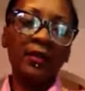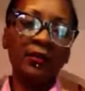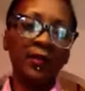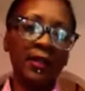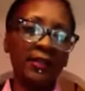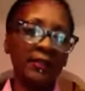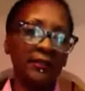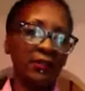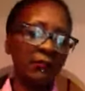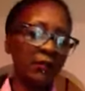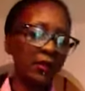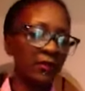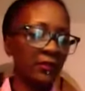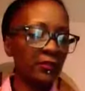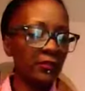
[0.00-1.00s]
Okay, so I'm
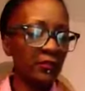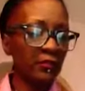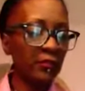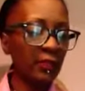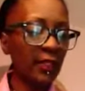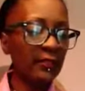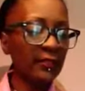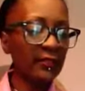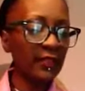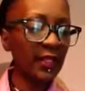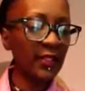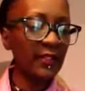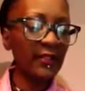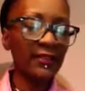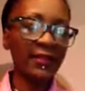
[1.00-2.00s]
going to, I
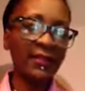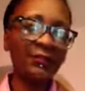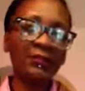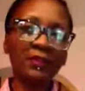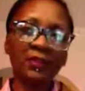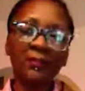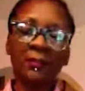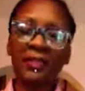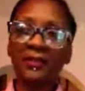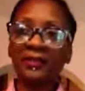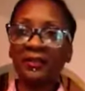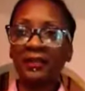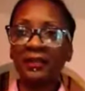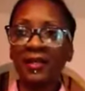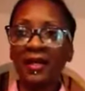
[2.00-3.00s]
decided that I was going to make
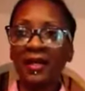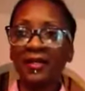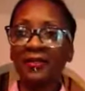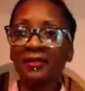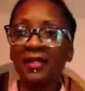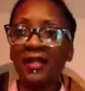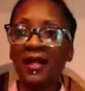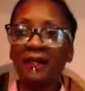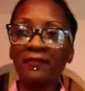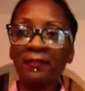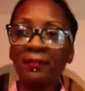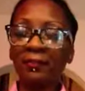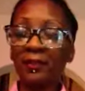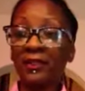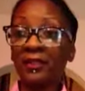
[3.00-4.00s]
10 hats, and I have the
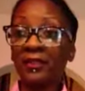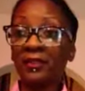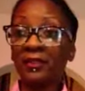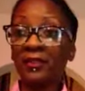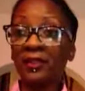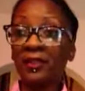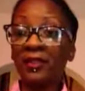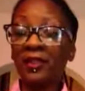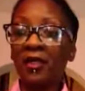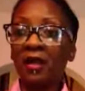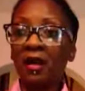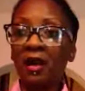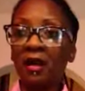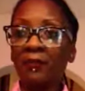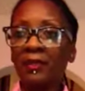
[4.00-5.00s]
prints
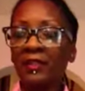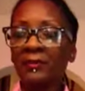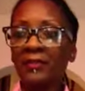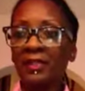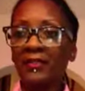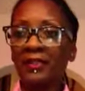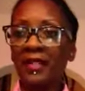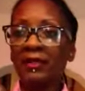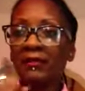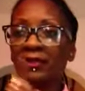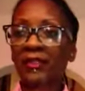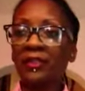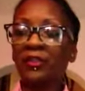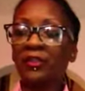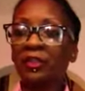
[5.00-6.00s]
already picked out,
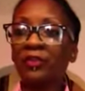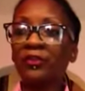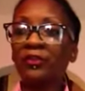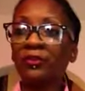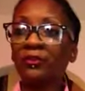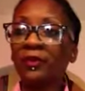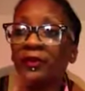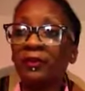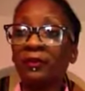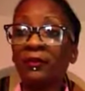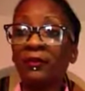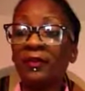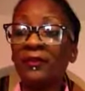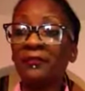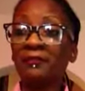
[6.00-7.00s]
and I showed you in the
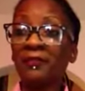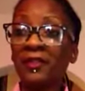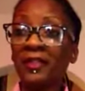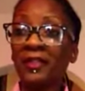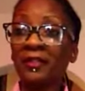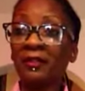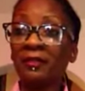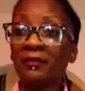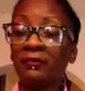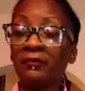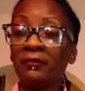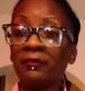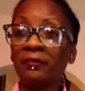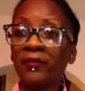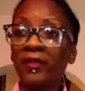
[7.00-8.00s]
earlier video
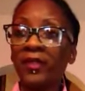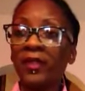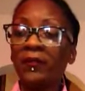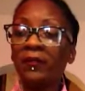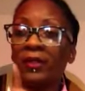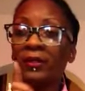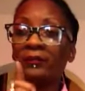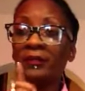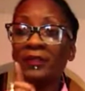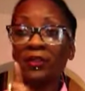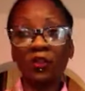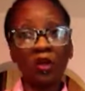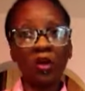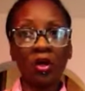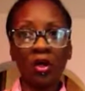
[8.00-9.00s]
when I was in
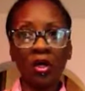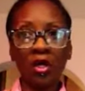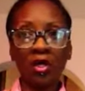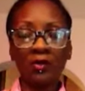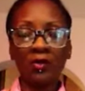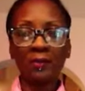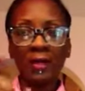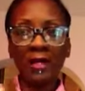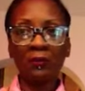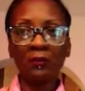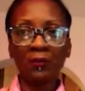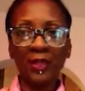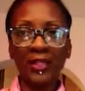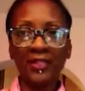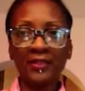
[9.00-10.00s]
the car, the
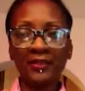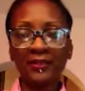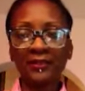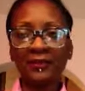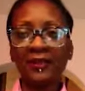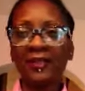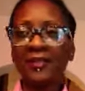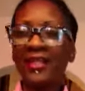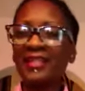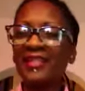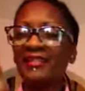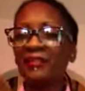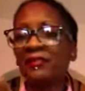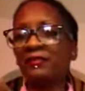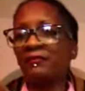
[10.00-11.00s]
bottom weights, and I
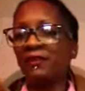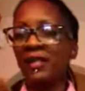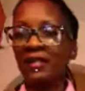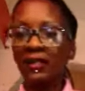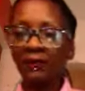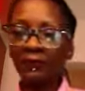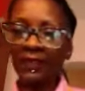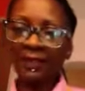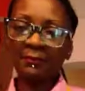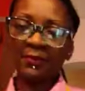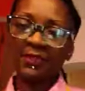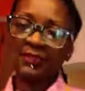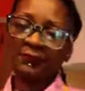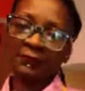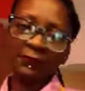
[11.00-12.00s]
need to find out what that
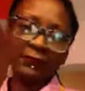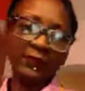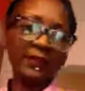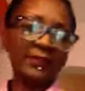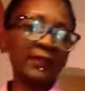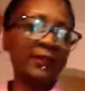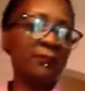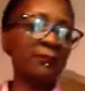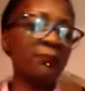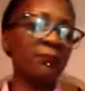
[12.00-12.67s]
means for you, Lisa.